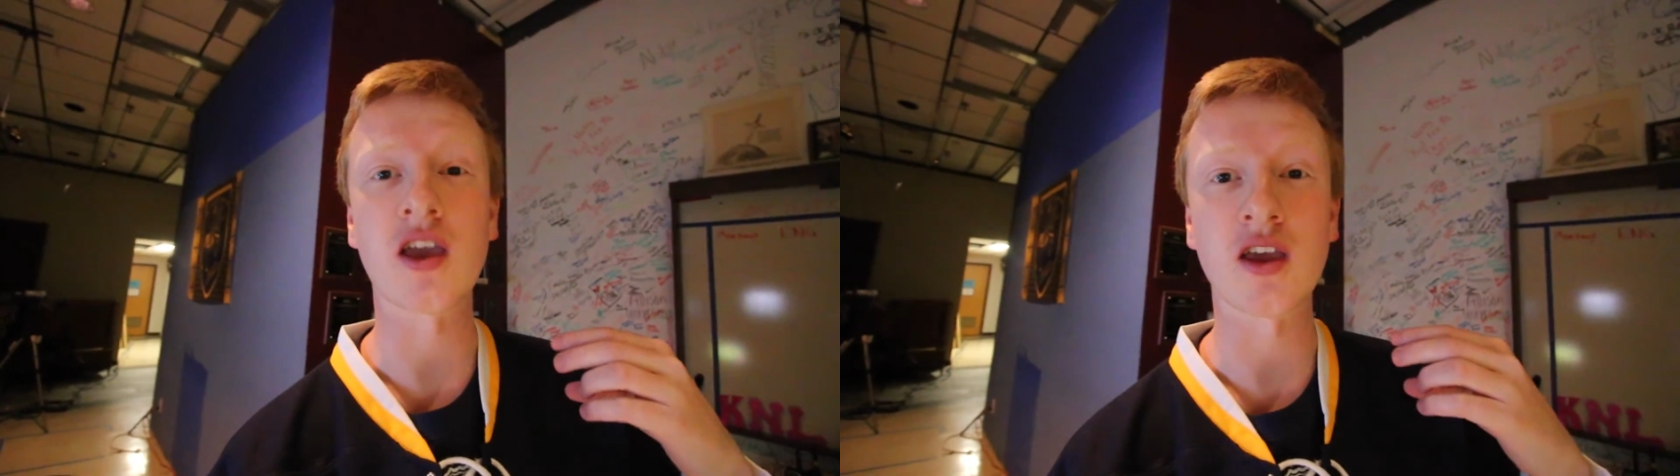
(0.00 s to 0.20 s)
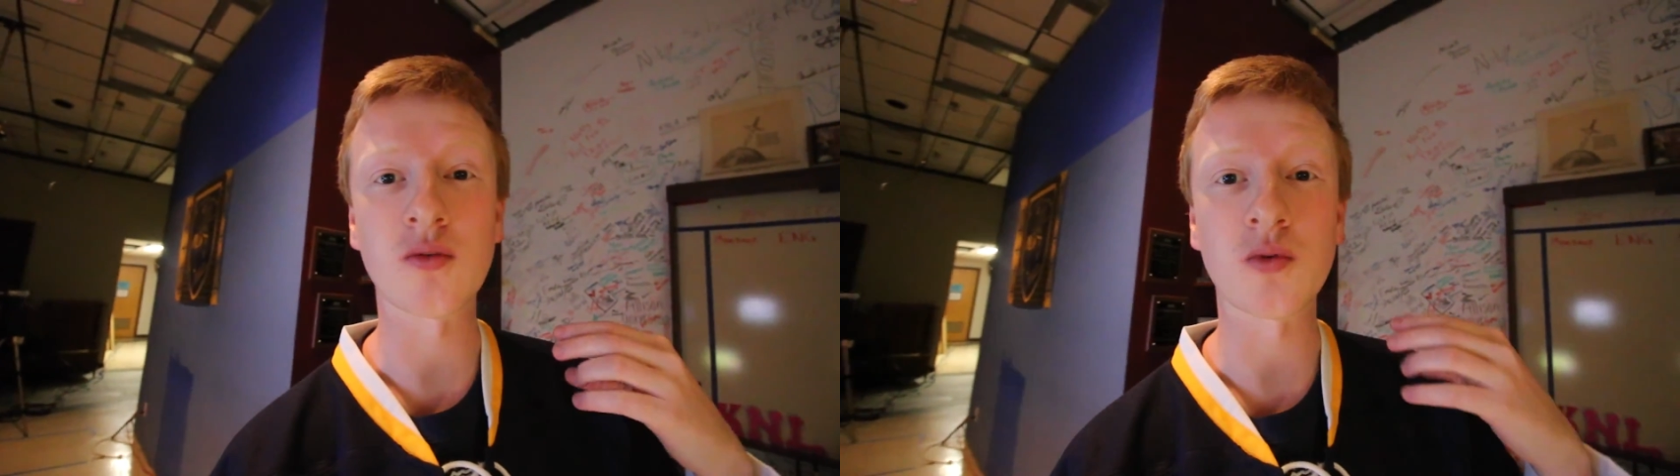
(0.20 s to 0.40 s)

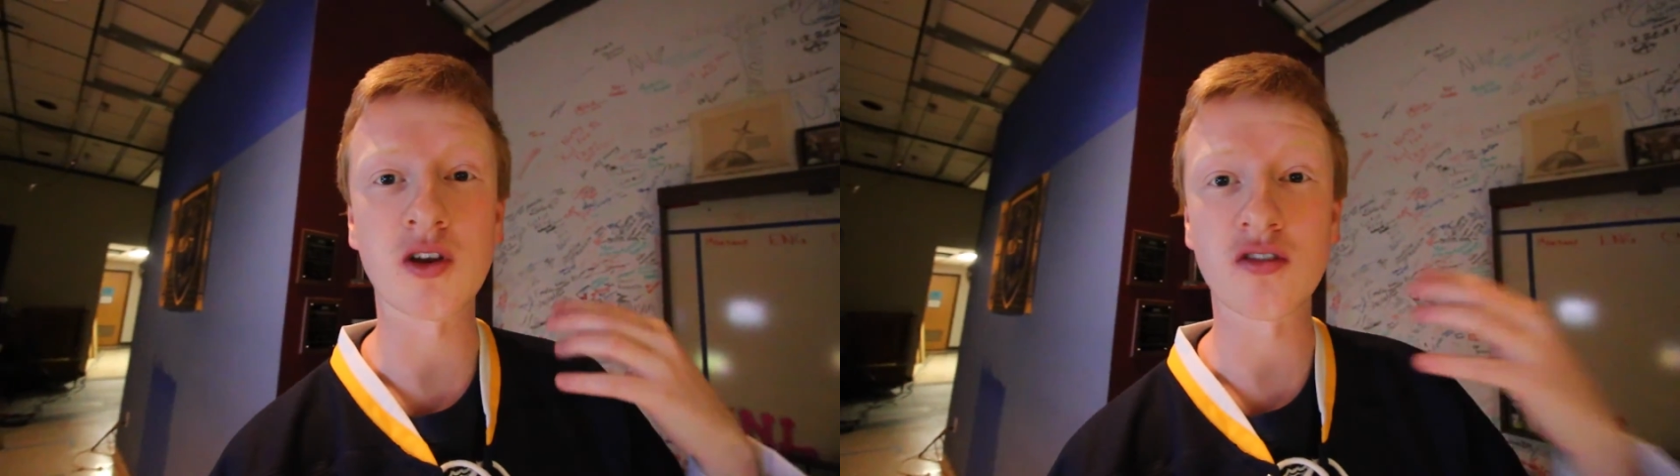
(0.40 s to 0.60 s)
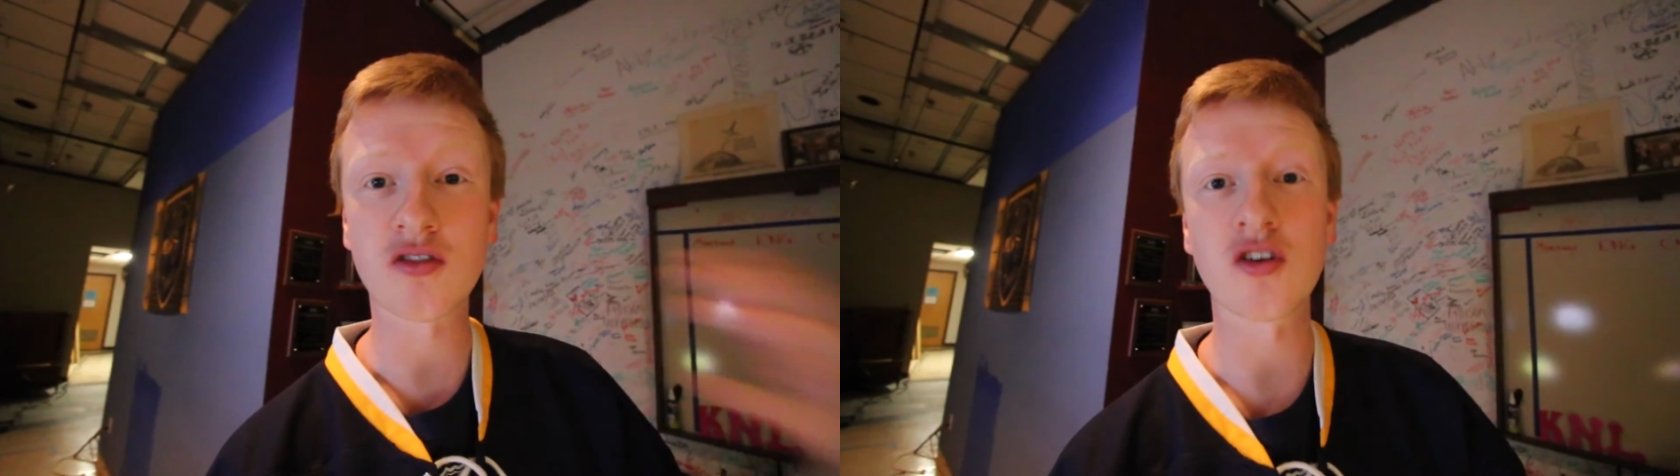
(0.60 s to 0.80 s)
and we
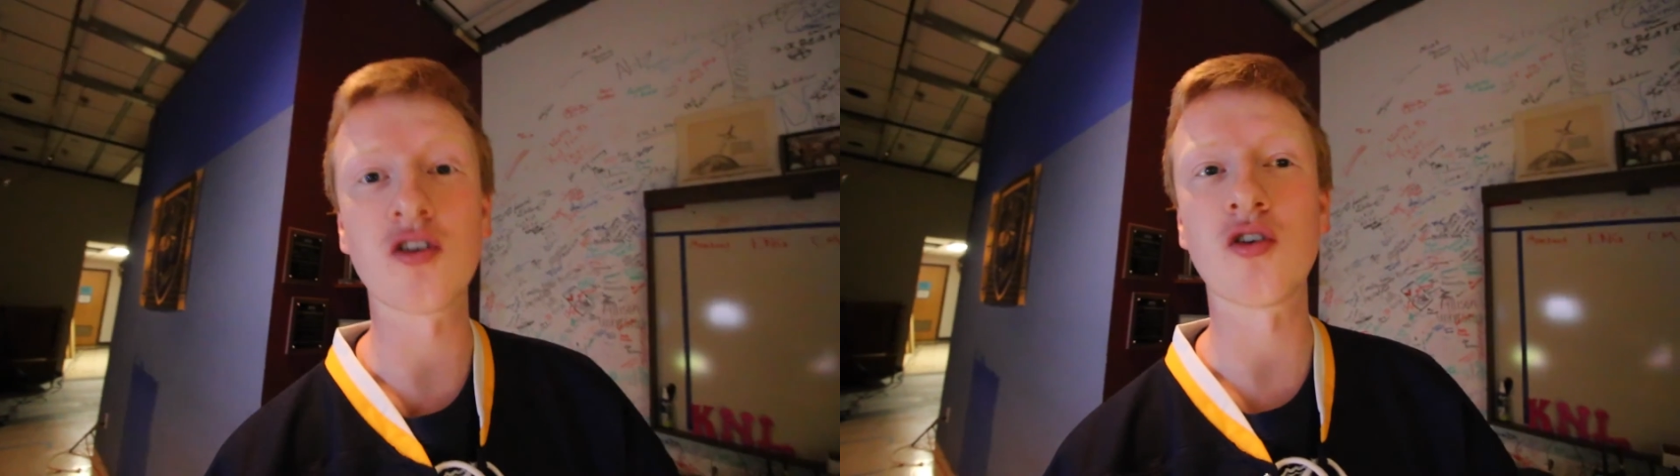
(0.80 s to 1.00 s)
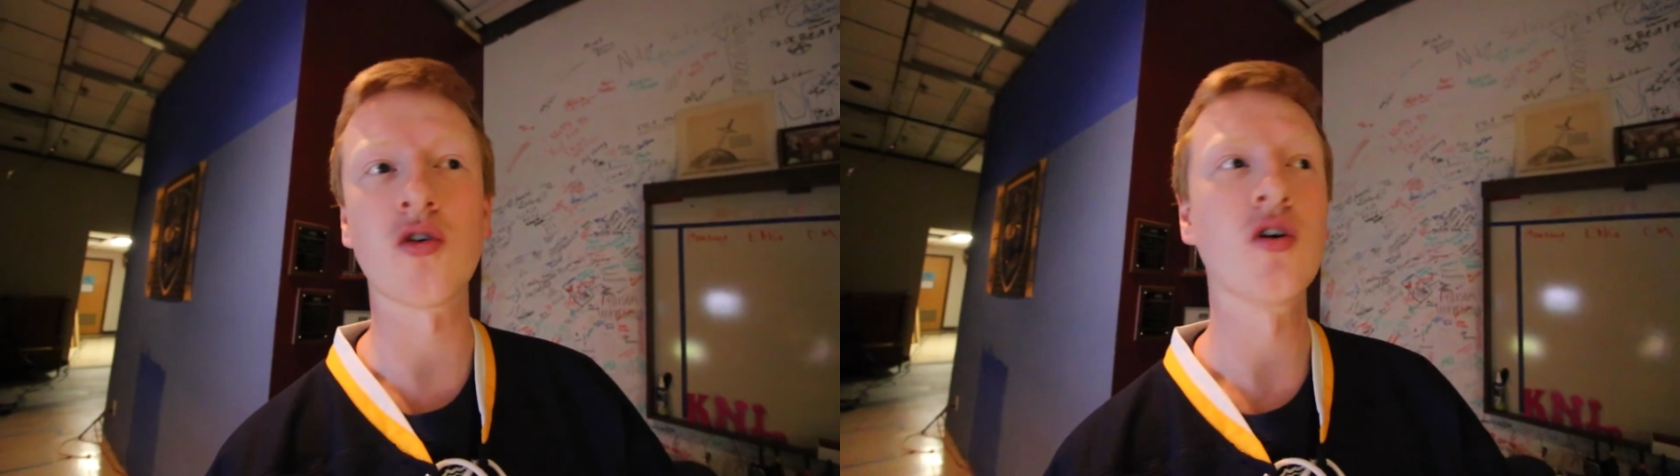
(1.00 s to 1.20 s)
could
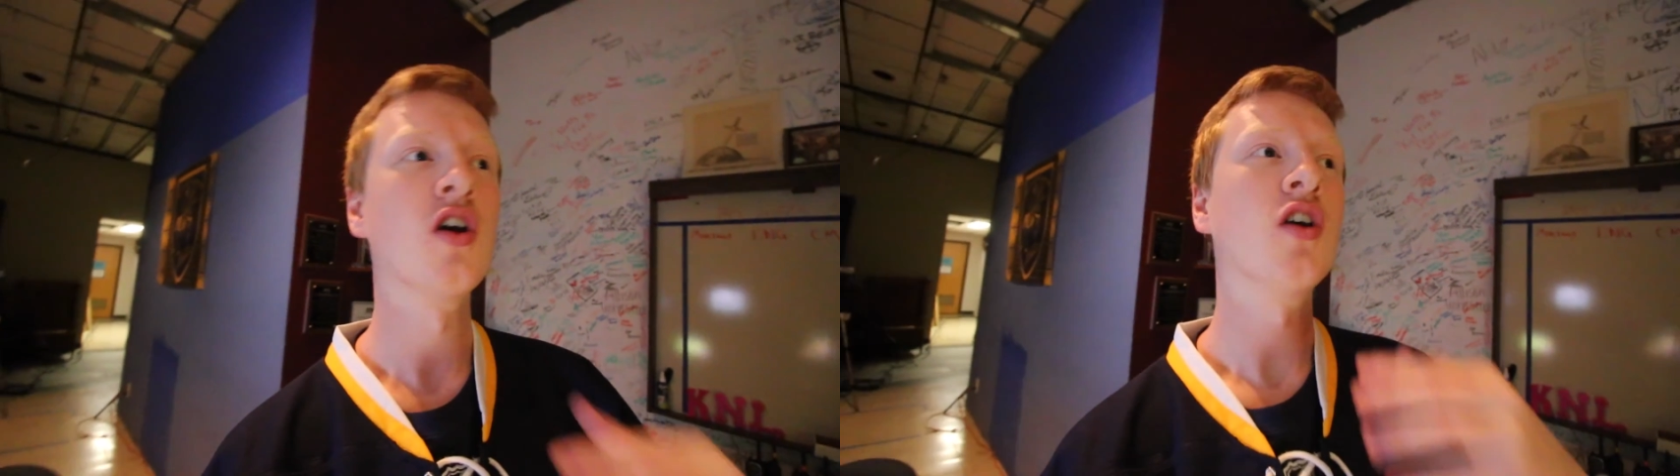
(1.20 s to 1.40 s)
still